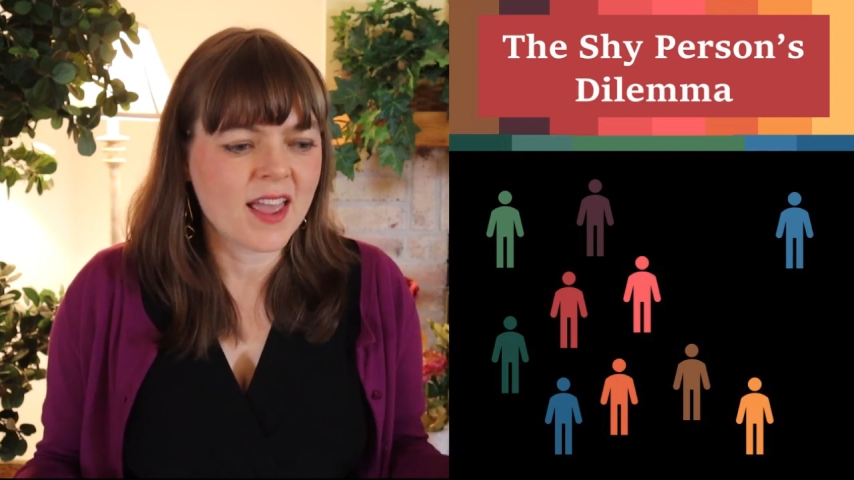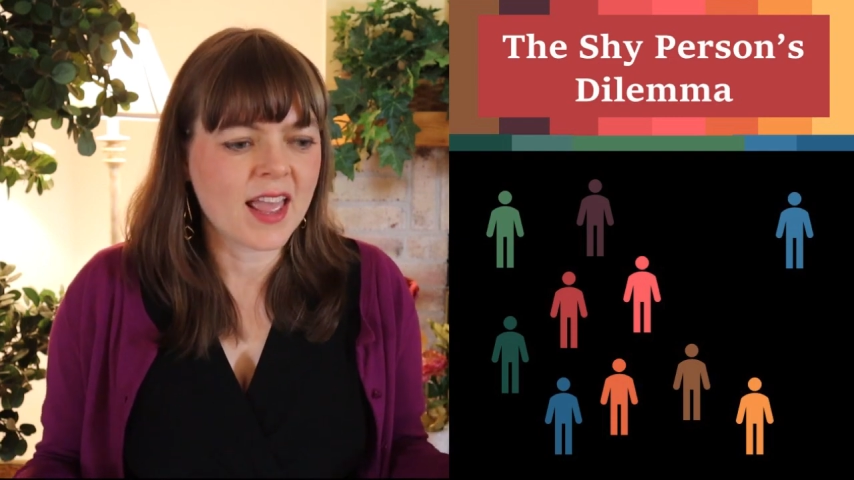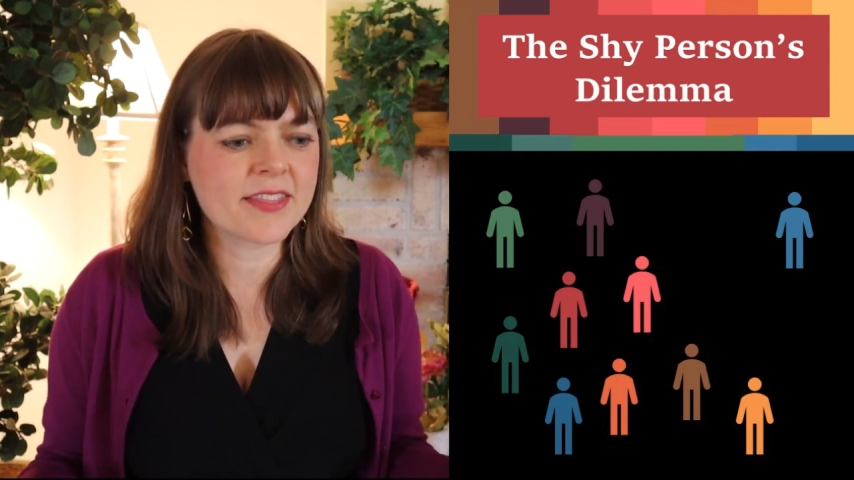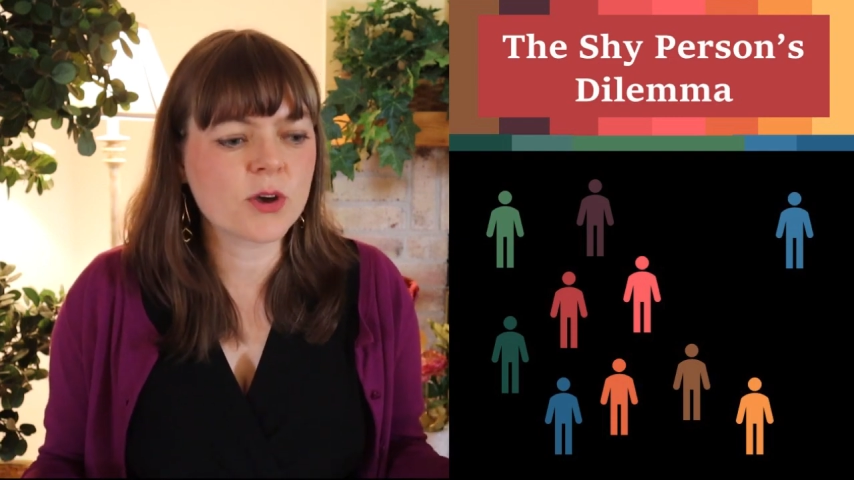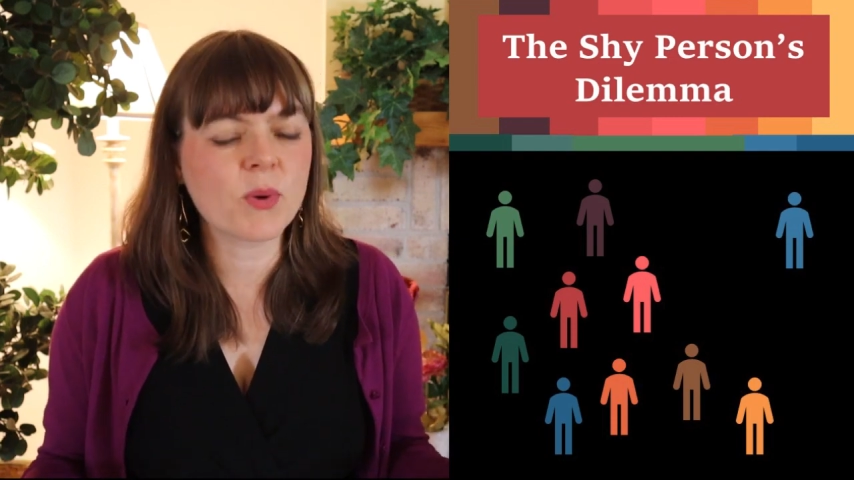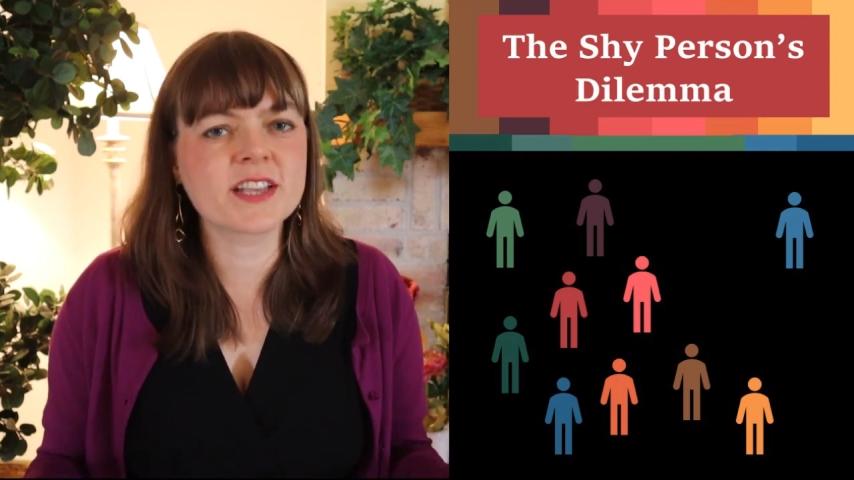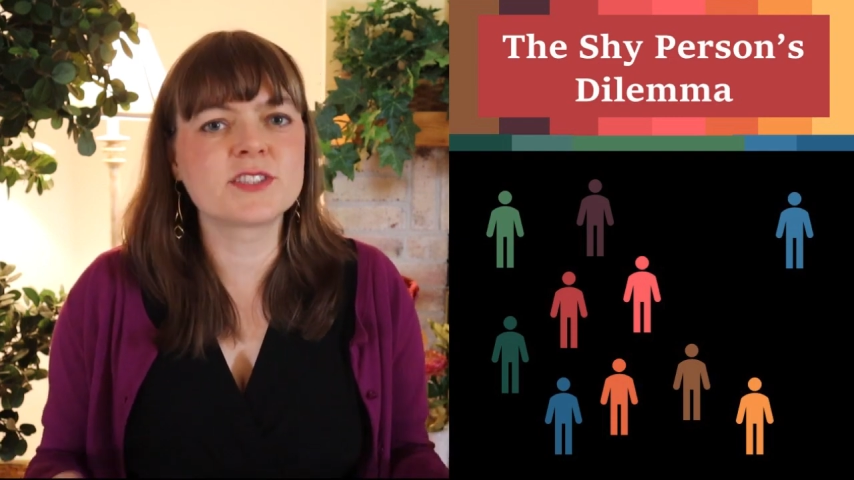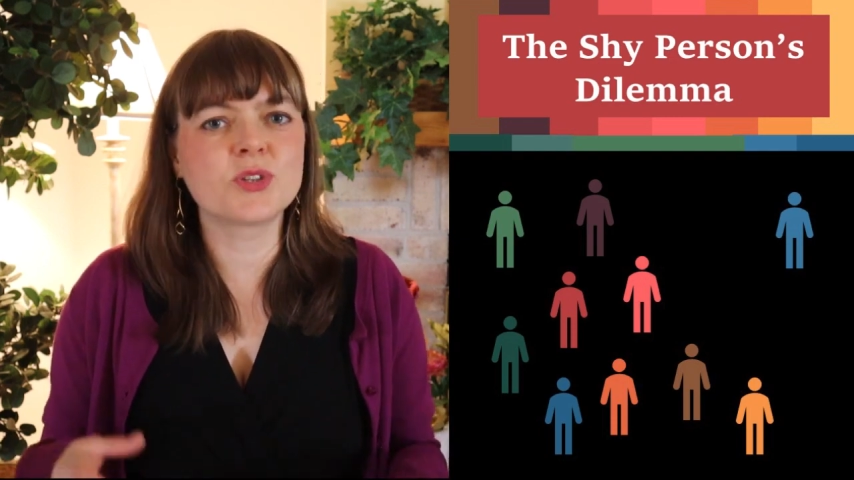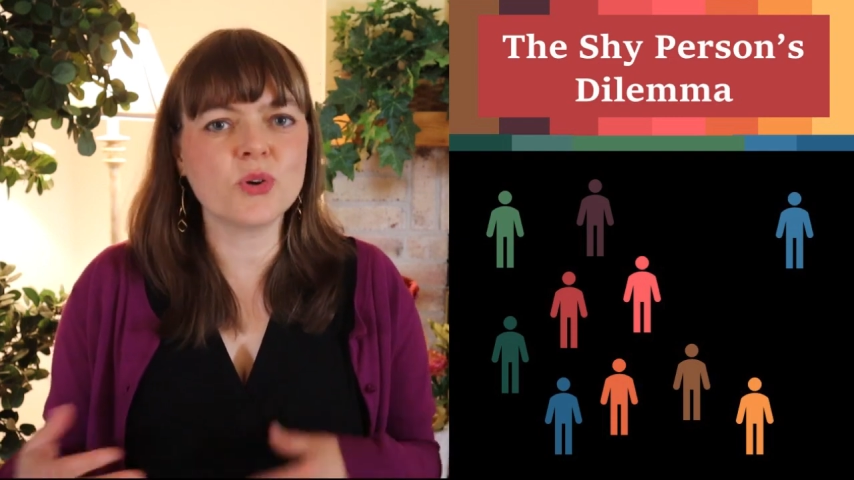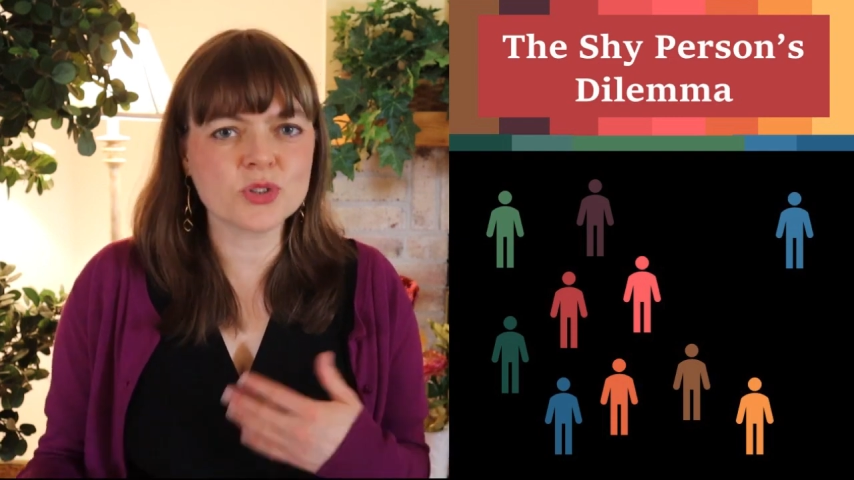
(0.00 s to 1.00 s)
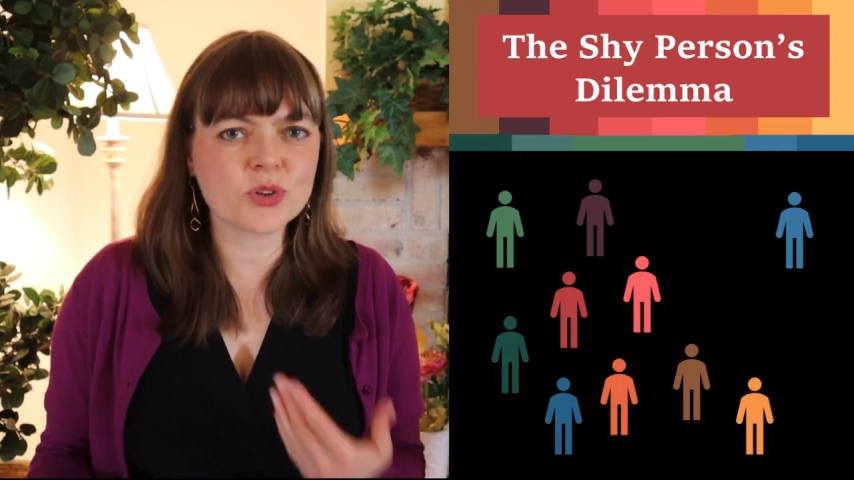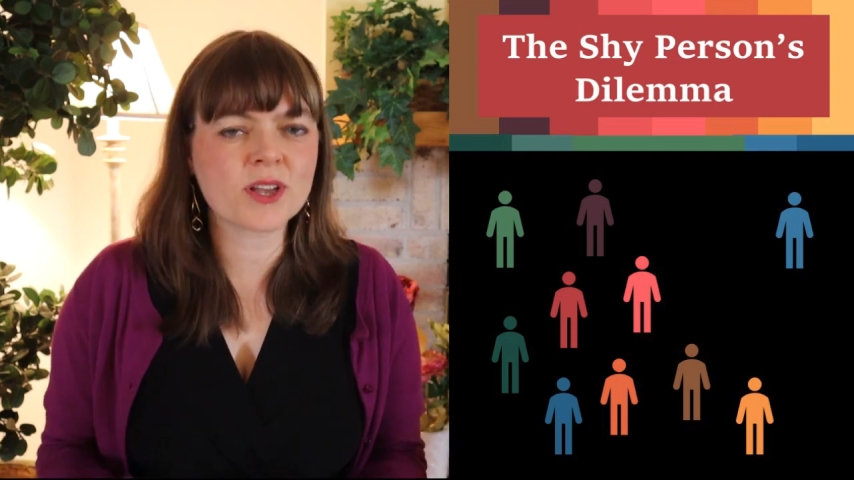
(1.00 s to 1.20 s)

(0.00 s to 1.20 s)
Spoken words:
and the way social